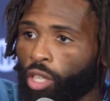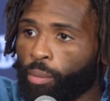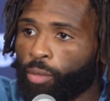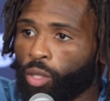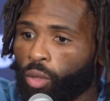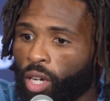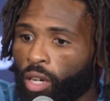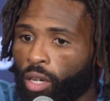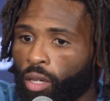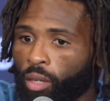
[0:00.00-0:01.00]
gym
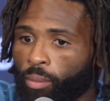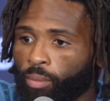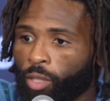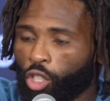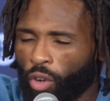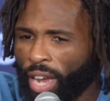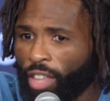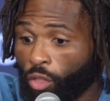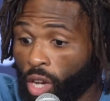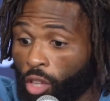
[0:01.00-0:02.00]
to
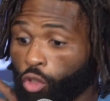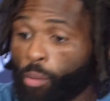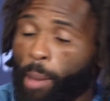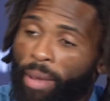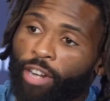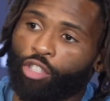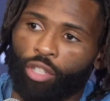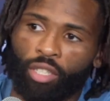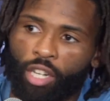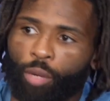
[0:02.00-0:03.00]
train through my
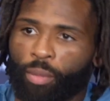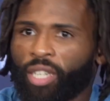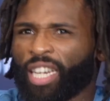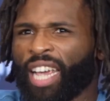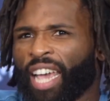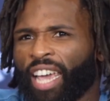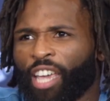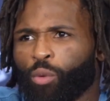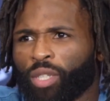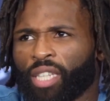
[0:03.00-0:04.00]
manager, Sucker Punch, and
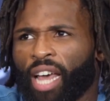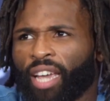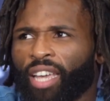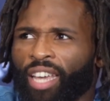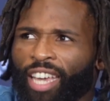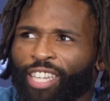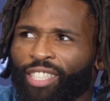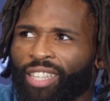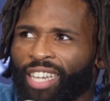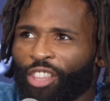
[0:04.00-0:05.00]
he was like, he
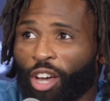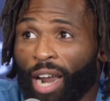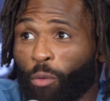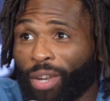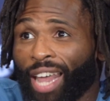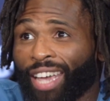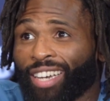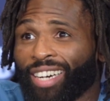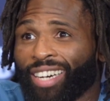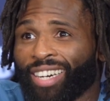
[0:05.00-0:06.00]
thought I would
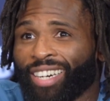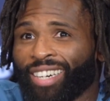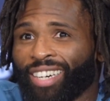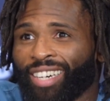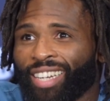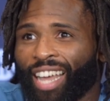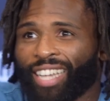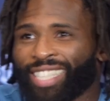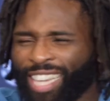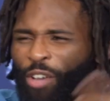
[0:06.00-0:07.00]

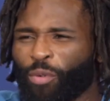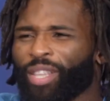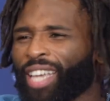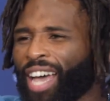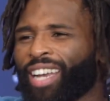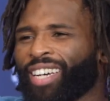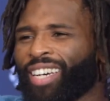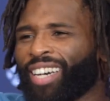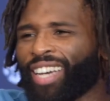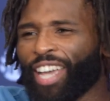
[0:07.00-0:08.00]
like sync with kind
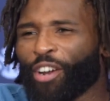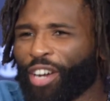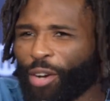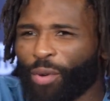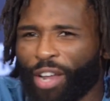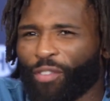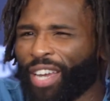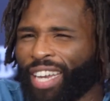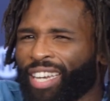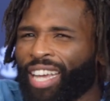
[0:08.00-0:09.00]
of Eric or whatever.
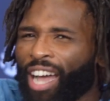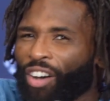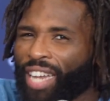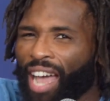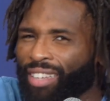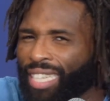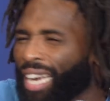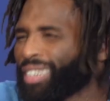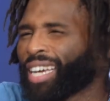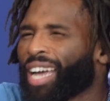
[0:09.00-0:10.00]
And on the
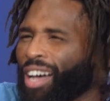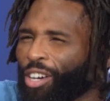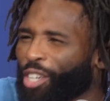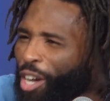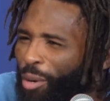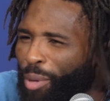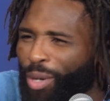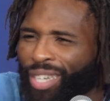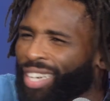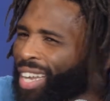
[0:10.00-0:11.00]
outside, I was like, I don't know,
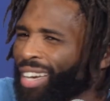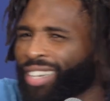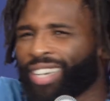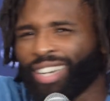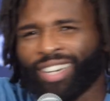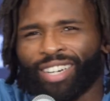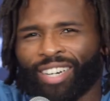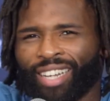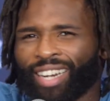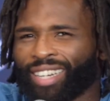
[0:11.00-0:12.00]
bro. He looked like
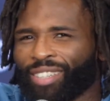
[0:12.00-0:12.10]
a